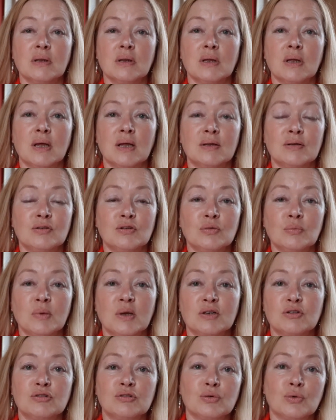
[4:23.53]
And to
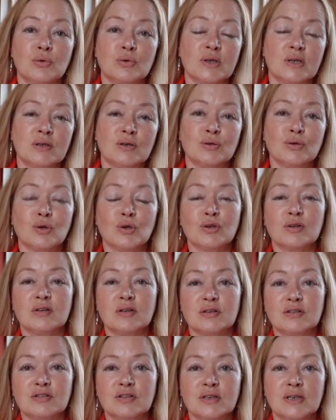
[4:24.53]
make sure that you're not
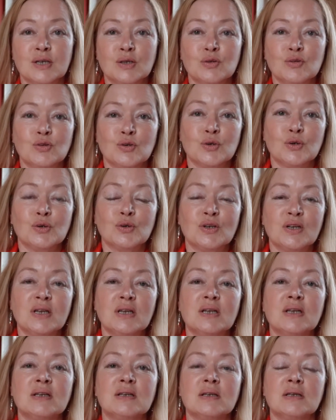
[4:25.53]
tossing and
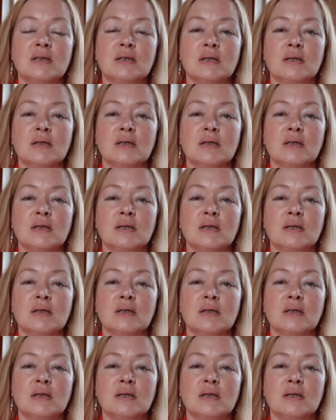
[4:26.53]
turning,